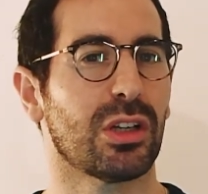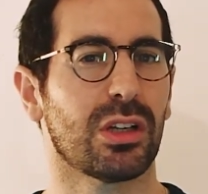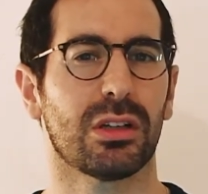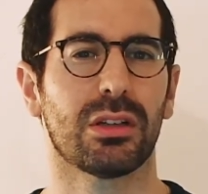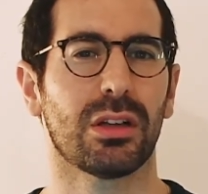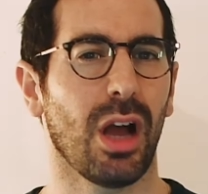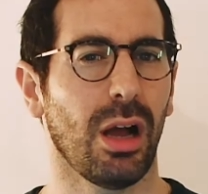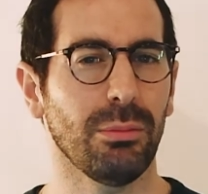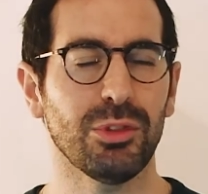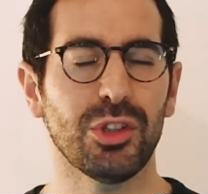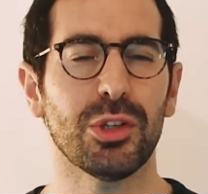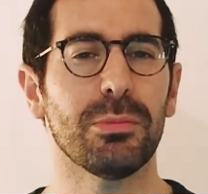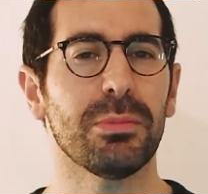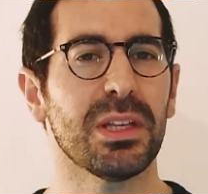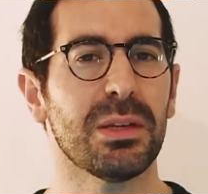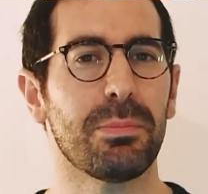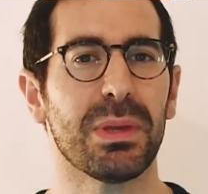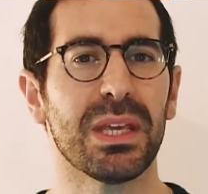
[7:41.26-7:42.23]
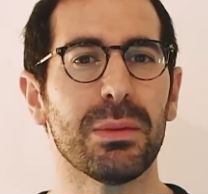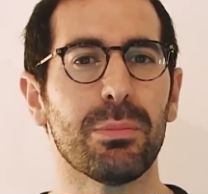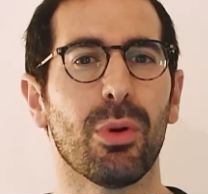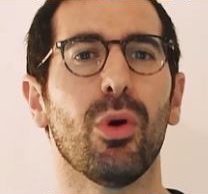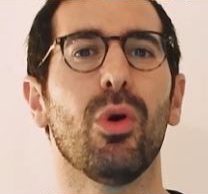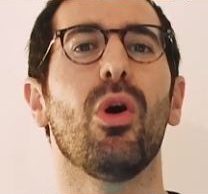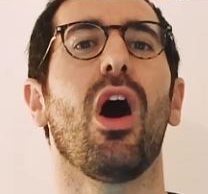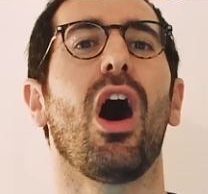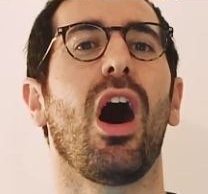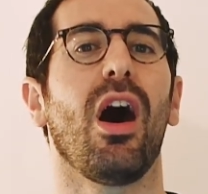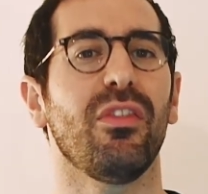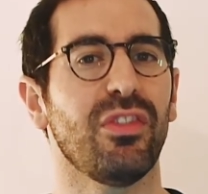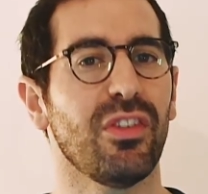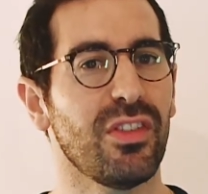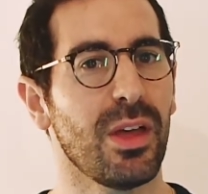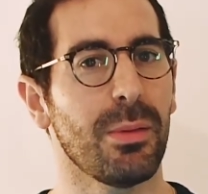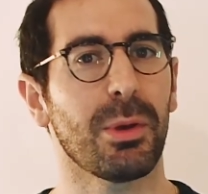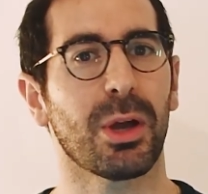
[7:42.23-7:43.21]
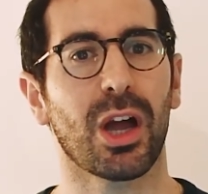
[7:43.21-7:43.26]
come to meet people, offer
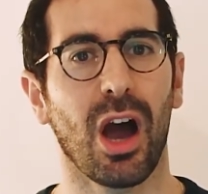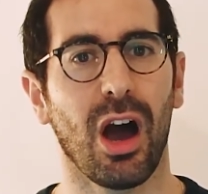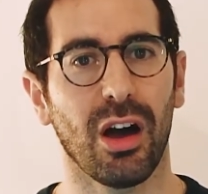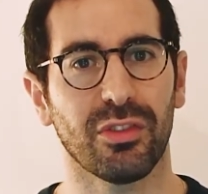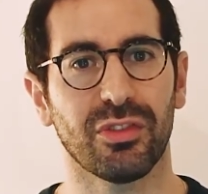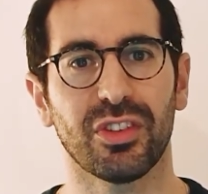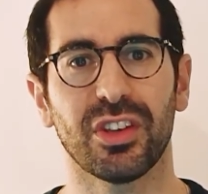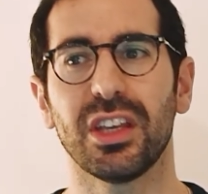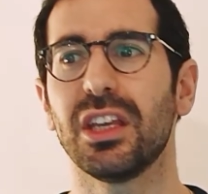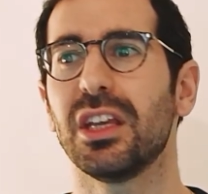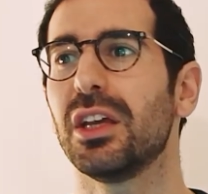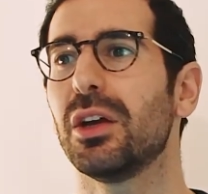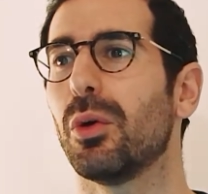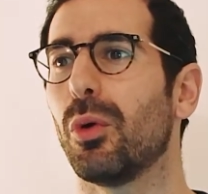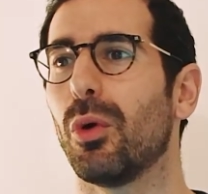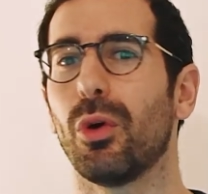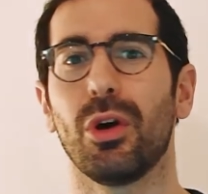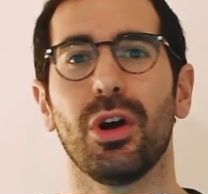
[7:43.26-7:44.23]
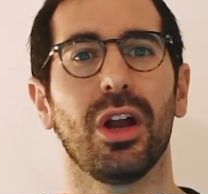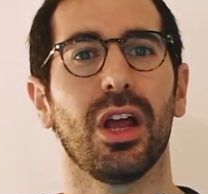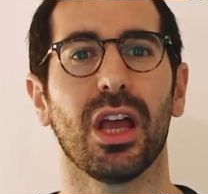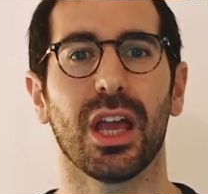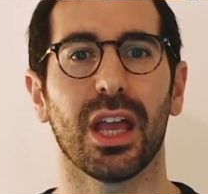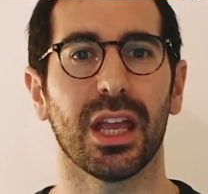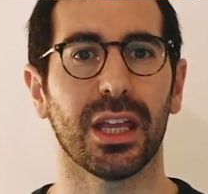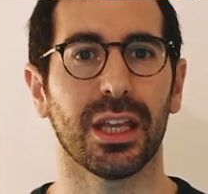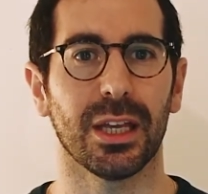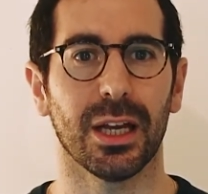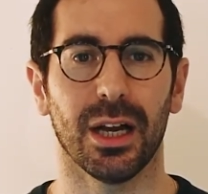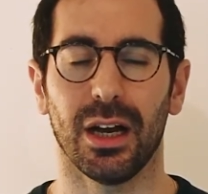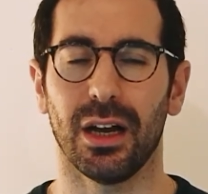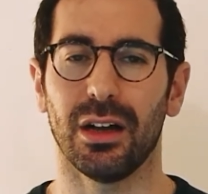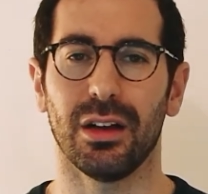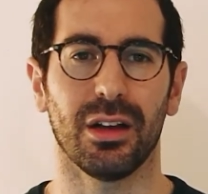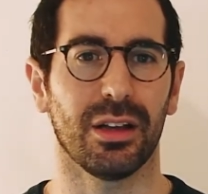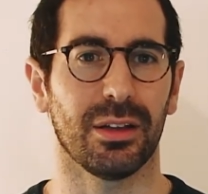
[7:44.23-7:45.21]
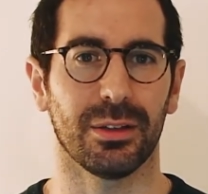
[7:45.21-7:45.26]
them a coffee or
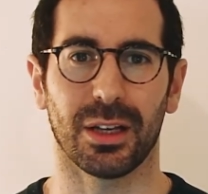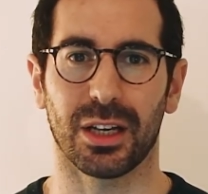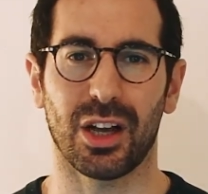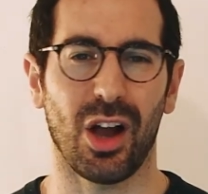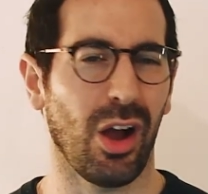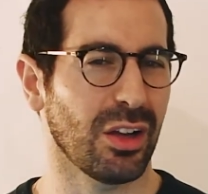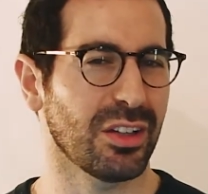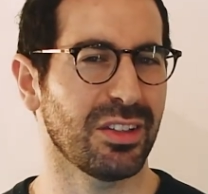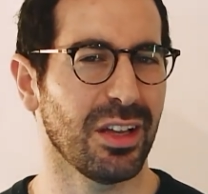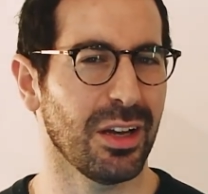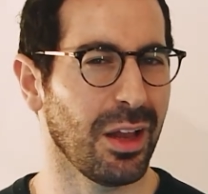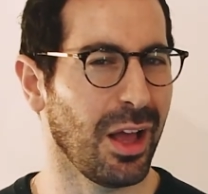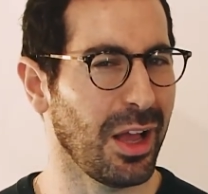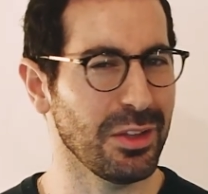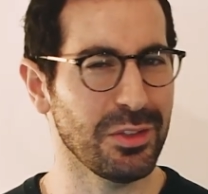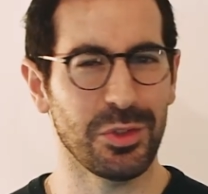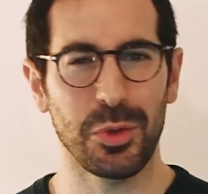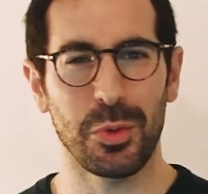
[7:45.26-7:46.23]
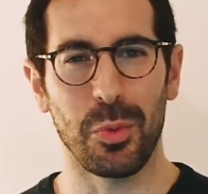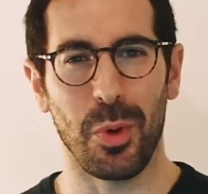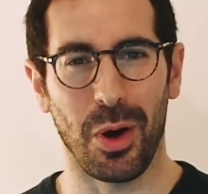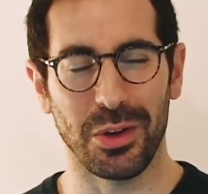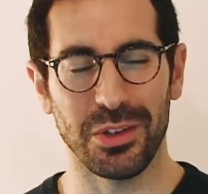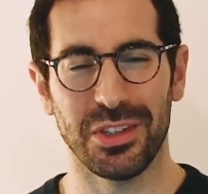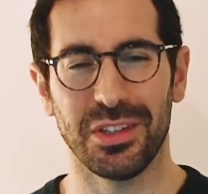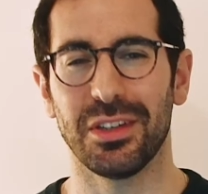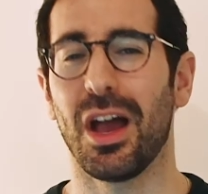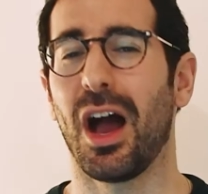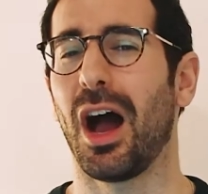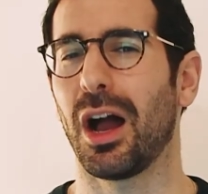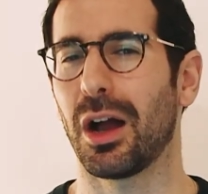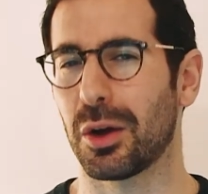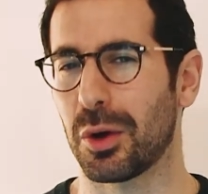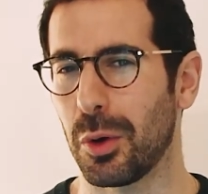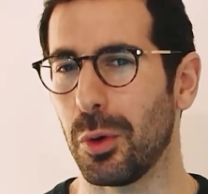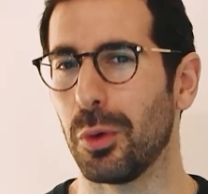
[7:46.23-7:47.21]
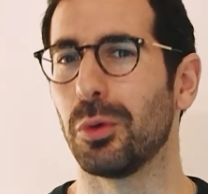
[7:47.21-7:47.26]
a cocktail as you want.
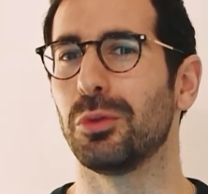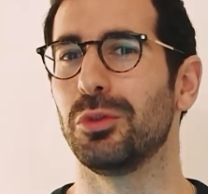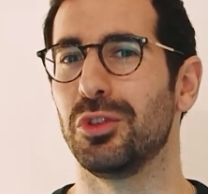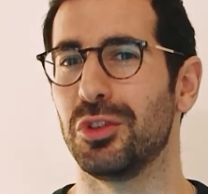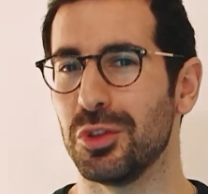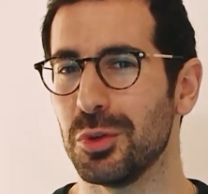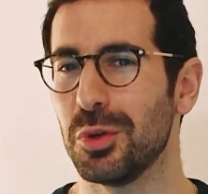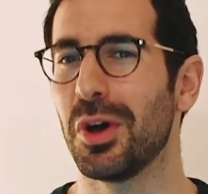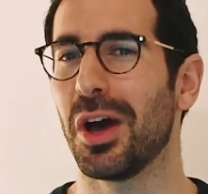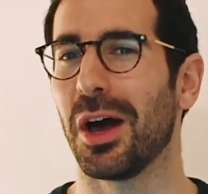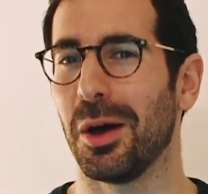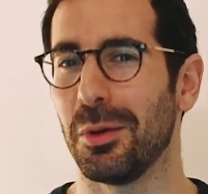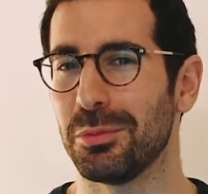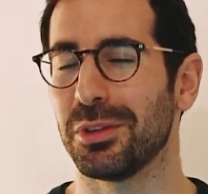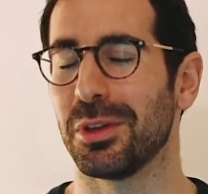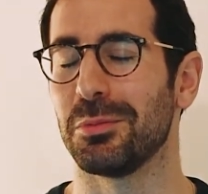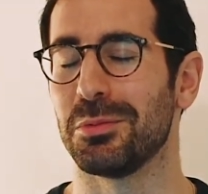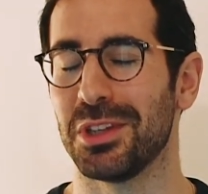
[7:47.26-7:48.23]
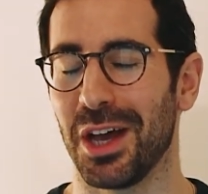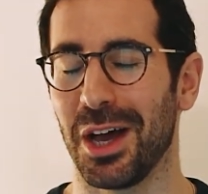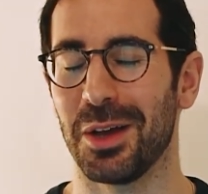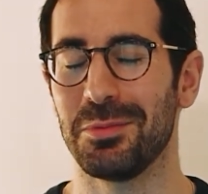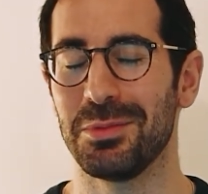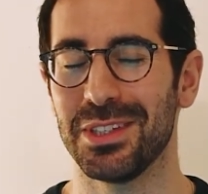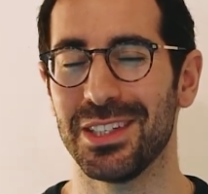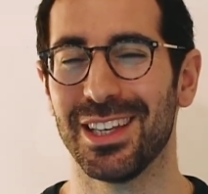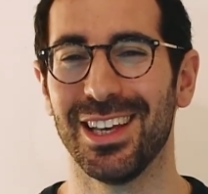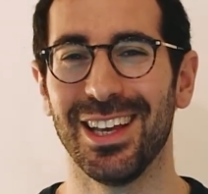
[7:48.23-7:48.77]
Alcohol do help sometimes.